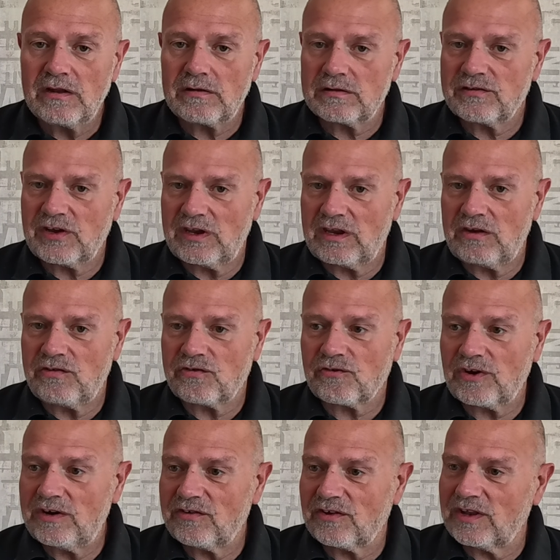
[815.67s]
It'll take you
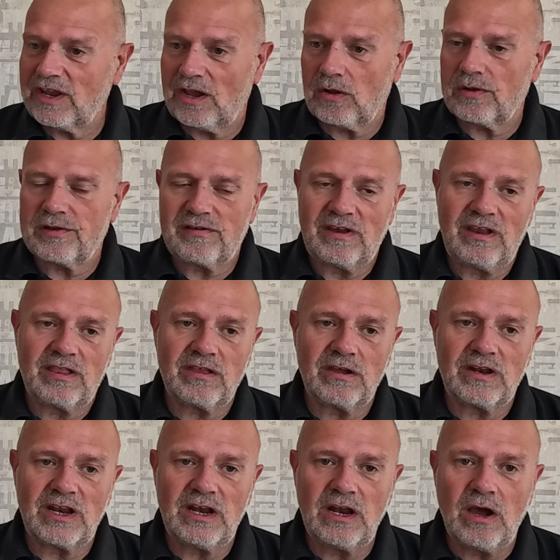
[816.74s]
straight to the
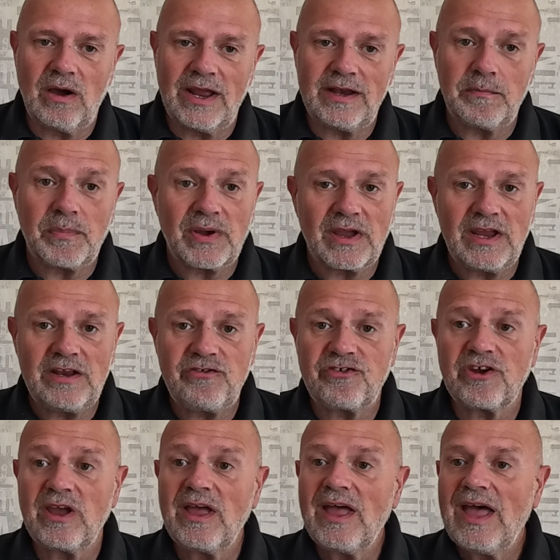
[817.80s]
LT39
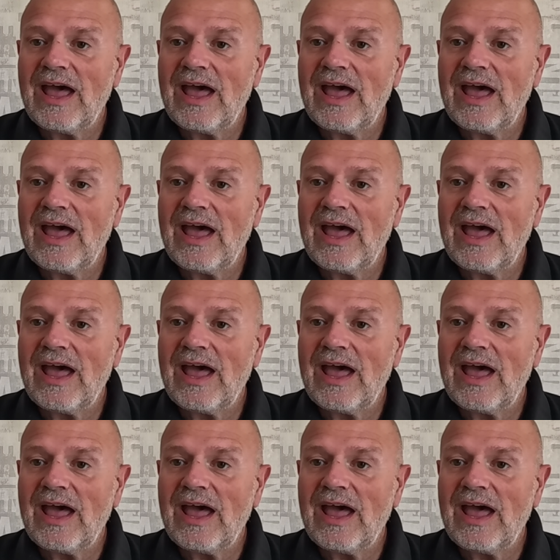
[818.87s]
page.